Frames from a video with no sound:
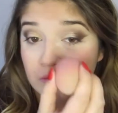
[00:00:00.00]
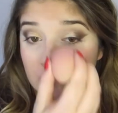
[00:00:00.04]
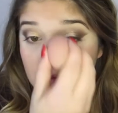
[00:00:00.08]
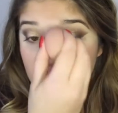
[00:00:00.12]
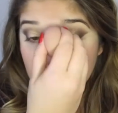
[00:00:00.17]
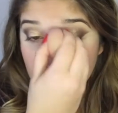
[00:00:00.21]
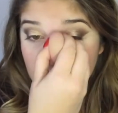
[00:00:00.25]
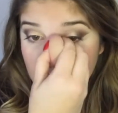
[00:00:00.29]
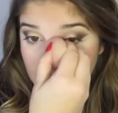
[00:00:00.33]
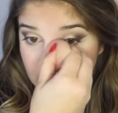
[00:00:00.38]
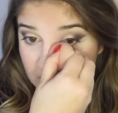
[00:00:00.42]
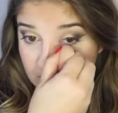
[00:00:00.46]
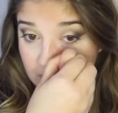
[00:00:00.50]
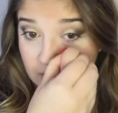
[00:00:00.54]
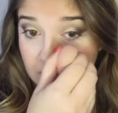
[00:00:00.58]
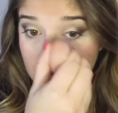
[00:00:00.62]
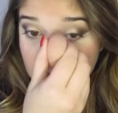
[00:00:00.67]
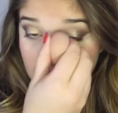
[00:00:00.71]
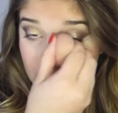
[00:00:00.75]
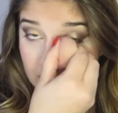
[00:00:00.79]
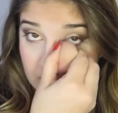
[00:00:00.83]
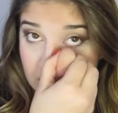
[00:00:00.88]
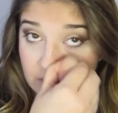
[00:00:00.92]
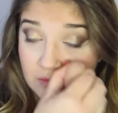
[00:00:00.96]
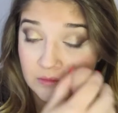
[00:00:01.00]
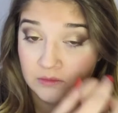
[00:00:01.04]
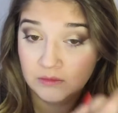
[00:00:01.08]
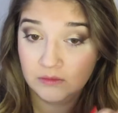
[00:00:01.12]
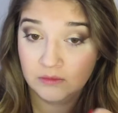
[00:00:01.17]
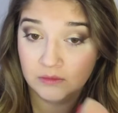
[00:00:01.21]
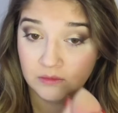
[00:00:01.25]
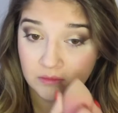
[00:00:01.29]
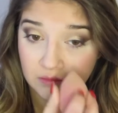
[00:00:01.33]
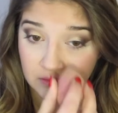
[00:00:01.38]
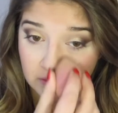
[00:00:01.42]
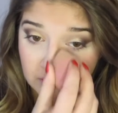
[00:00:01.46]
flawless finish
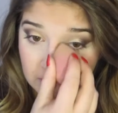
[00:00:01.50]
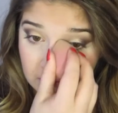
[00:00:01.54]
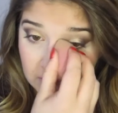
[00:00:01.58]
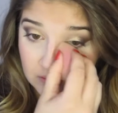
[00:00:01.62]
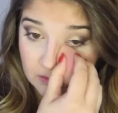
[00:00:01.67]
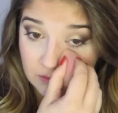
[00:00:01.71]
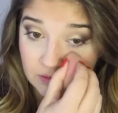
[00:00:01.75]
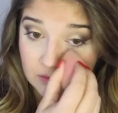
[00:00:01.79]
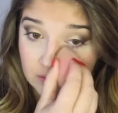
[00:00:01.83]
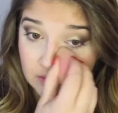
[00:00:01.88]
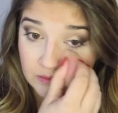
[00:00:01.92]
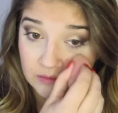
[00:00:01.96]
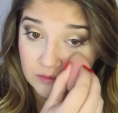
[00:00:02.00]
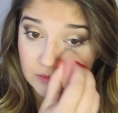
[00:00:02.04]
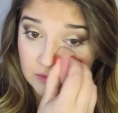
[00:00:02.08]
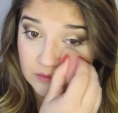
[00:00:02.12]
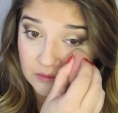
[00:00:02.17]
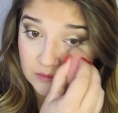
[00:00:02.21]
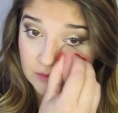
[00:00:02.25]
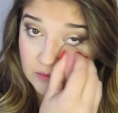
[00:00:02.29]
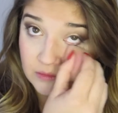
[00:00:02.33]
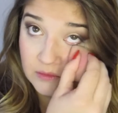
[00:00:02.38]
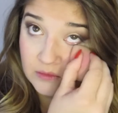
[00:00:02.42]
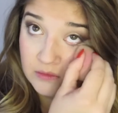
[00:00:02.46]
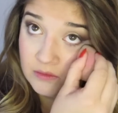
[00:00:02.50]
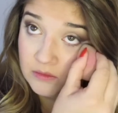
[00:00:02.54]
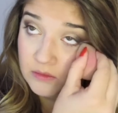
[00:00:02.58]
with our foundation